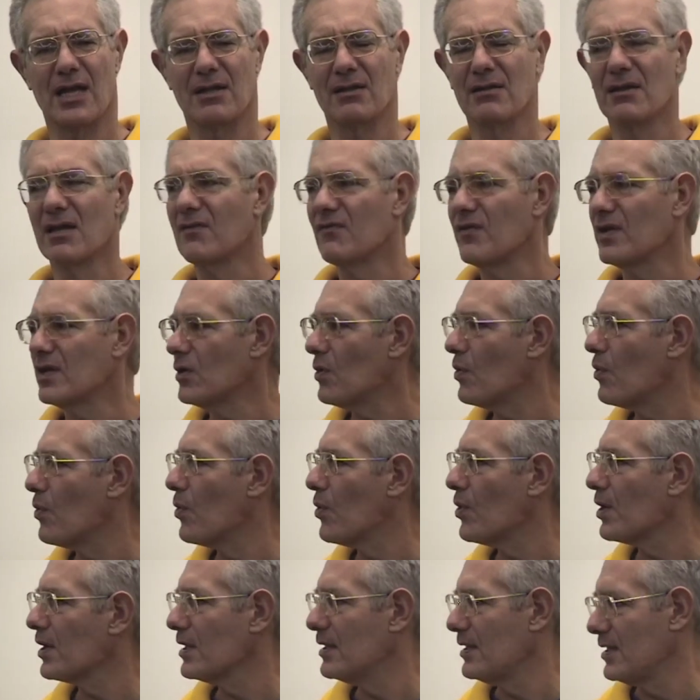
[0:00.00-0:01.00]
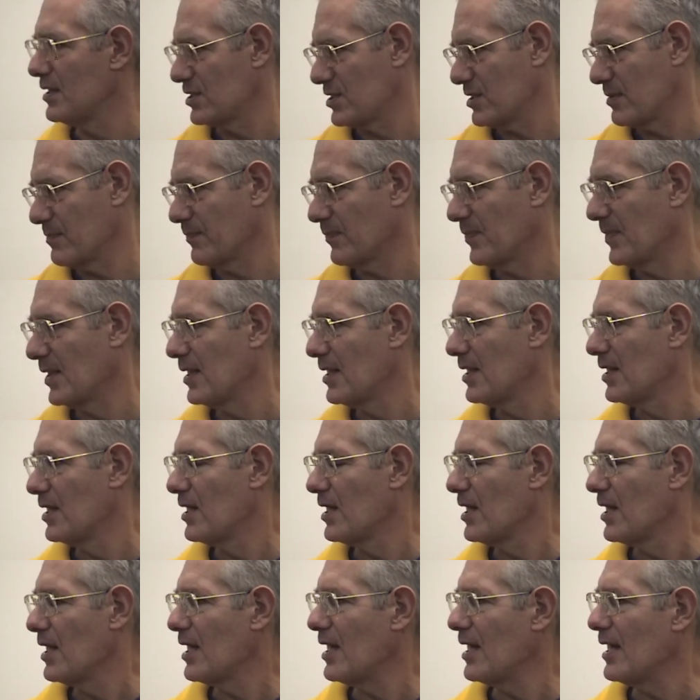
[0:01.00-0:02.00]
a living organism.
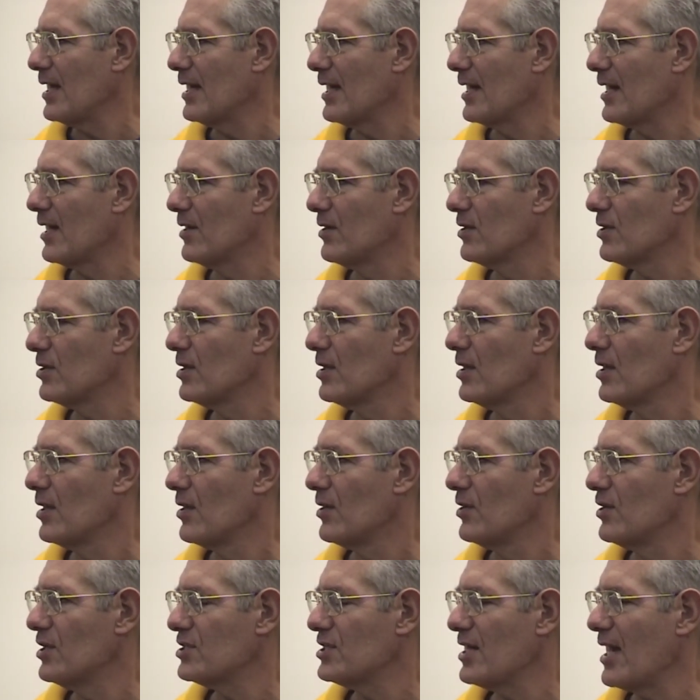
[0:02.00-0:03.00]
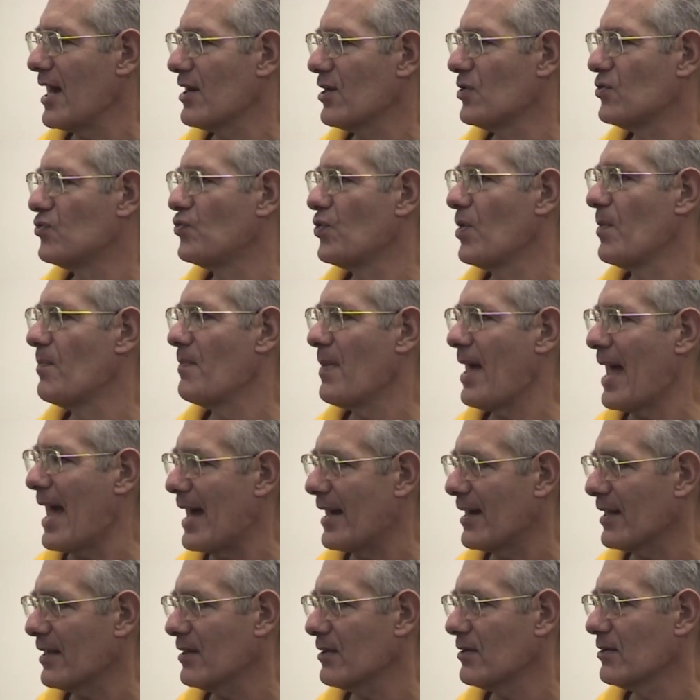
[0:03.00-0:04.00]
And this had a
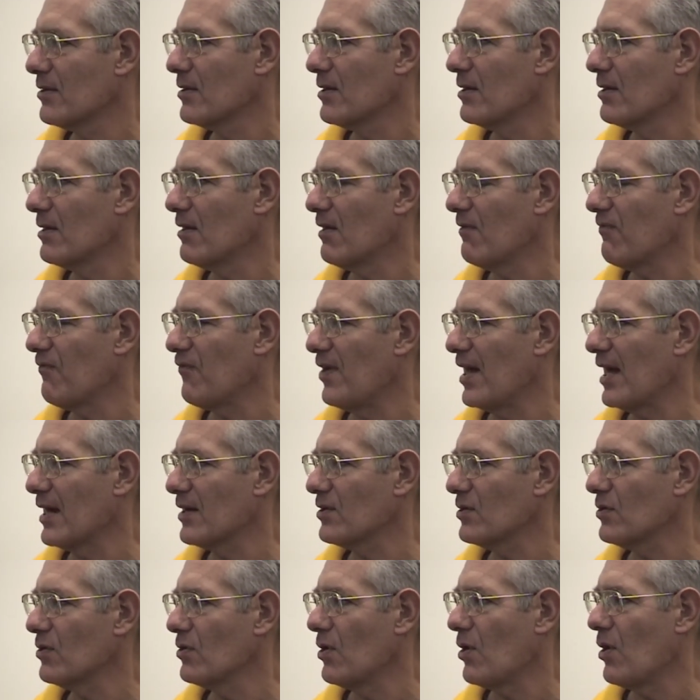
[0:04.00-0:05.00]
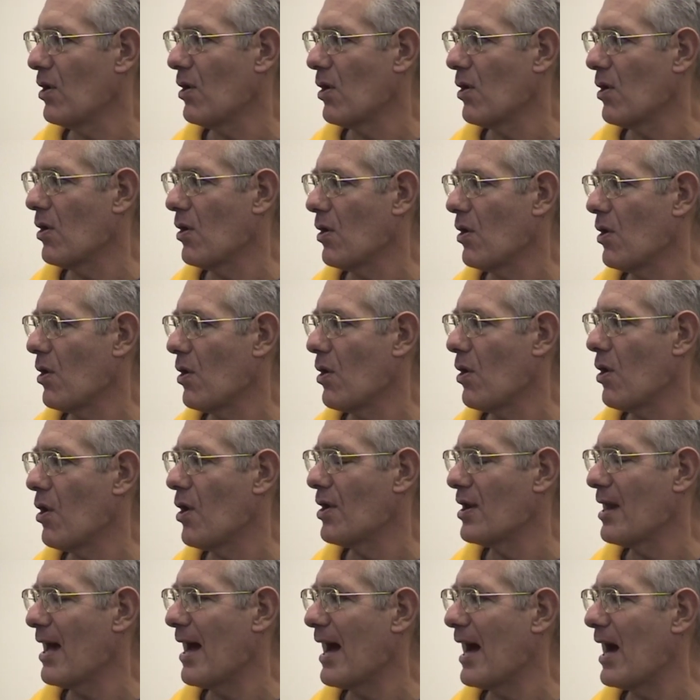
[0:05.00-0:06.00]
dramatic effect
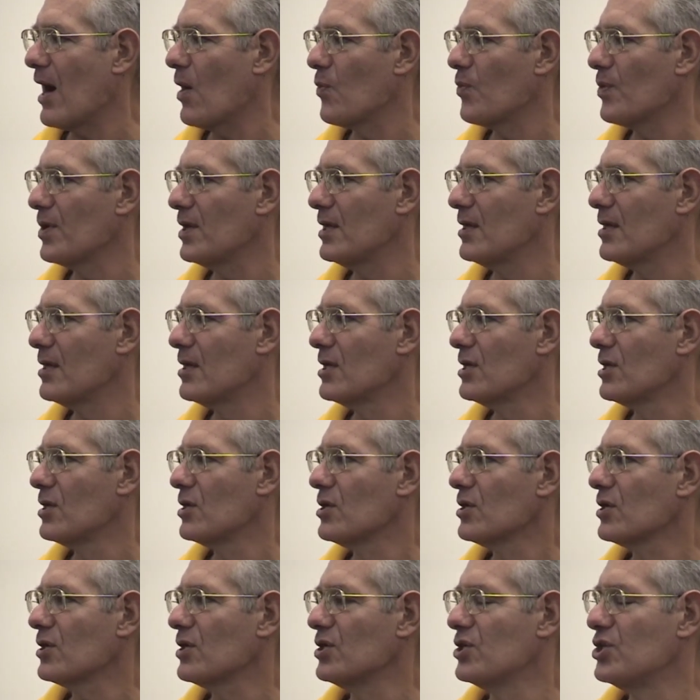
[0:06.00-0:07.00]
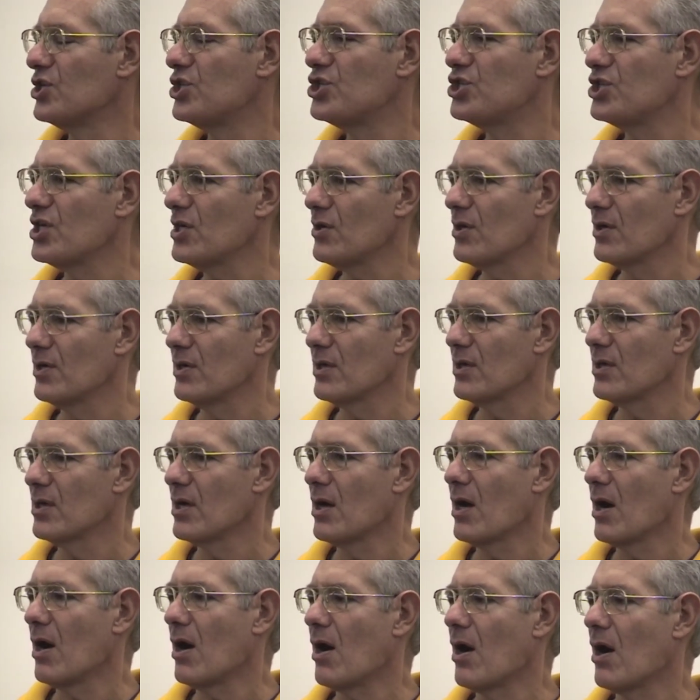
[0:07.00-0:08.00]
on how we considered
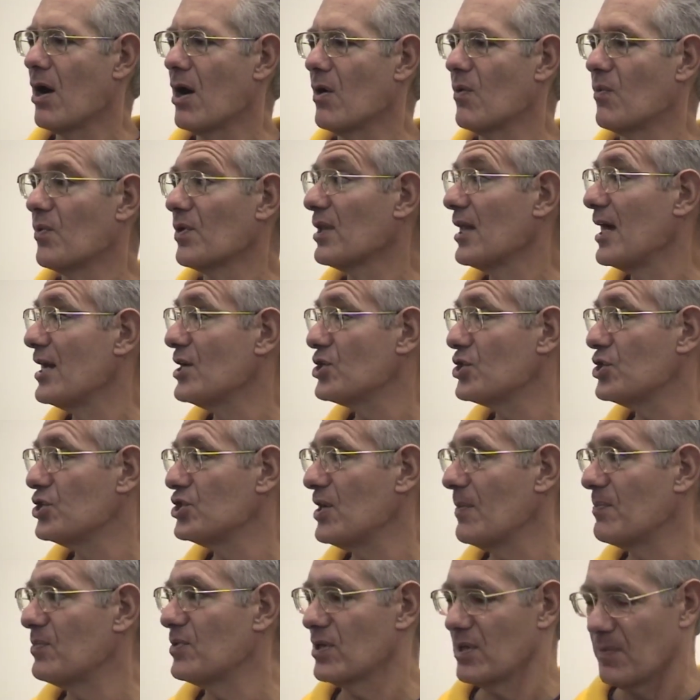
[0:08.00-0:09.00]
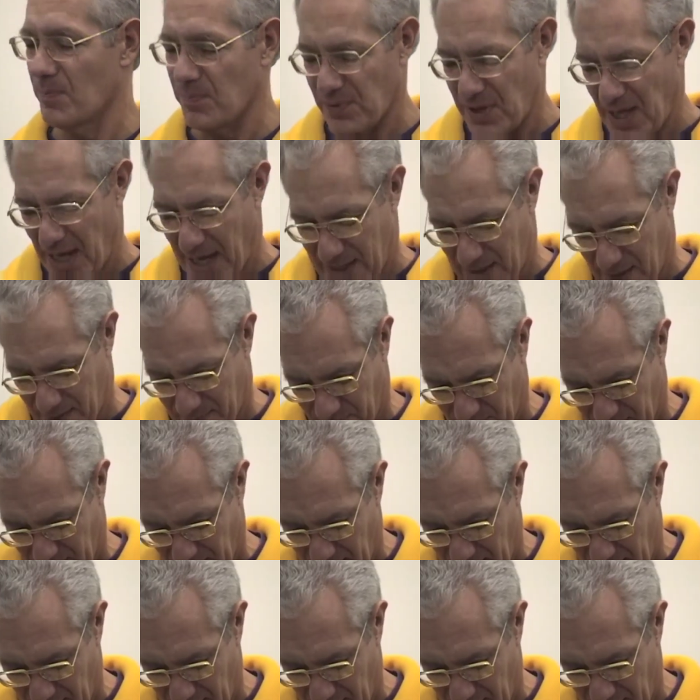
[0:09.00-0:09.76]
our relationship to the planet